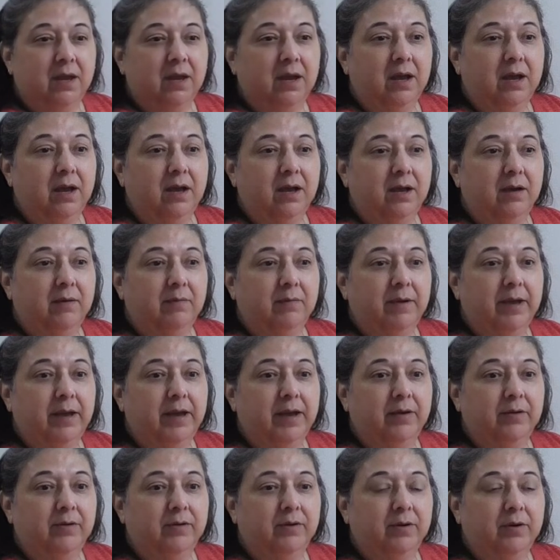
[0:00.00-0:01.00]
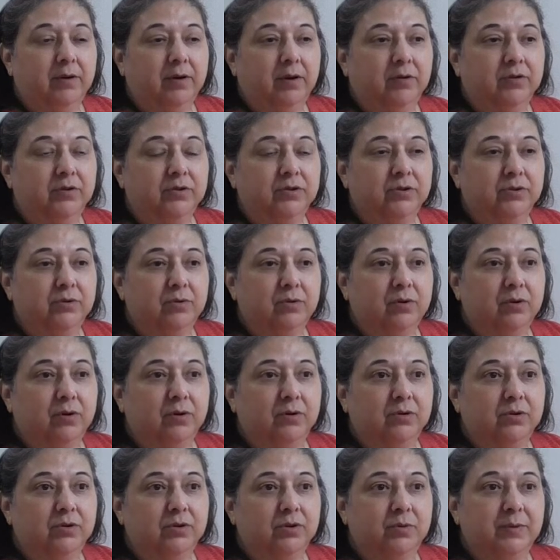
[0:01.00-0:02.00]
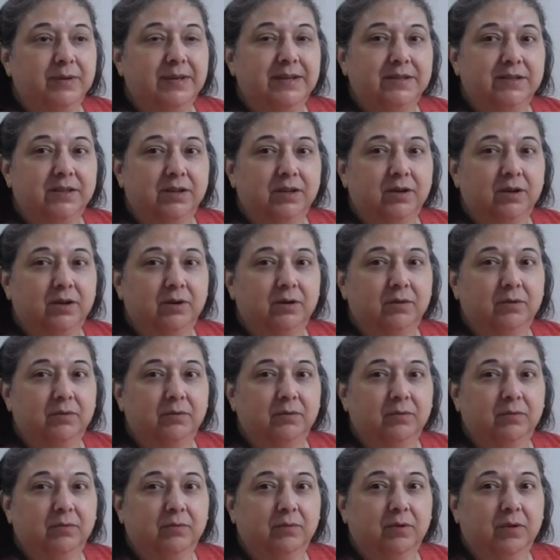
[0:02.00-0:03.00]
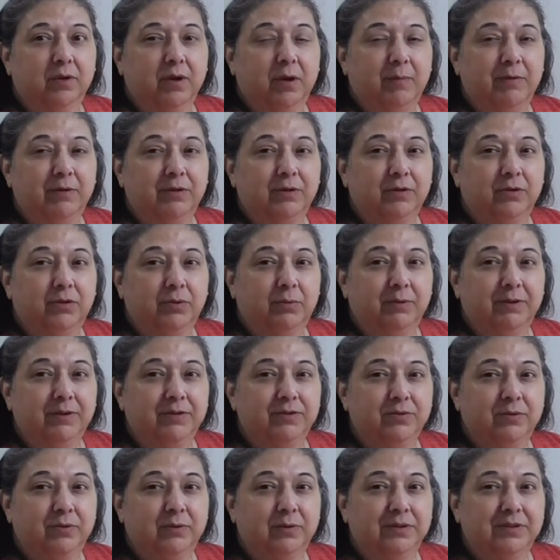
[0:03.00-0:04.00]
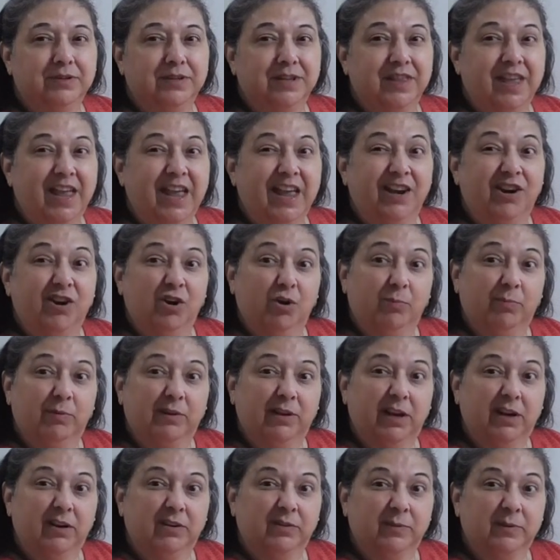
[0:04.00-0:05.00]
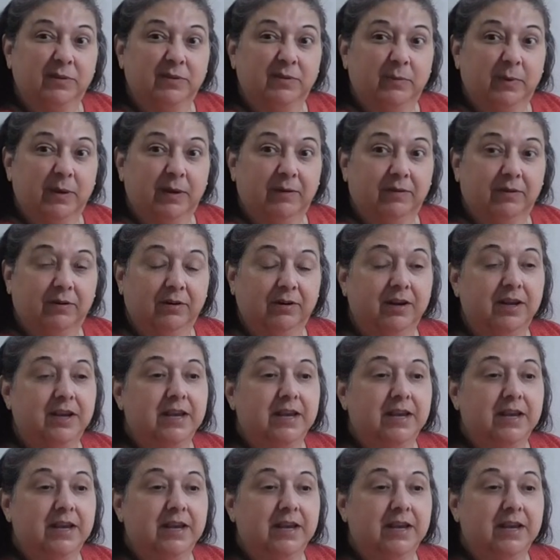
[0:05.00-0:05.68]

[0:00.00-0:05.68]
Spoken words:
At our store 2 weeks ago, I went to 3 stores and they had no potatoes whatsoever.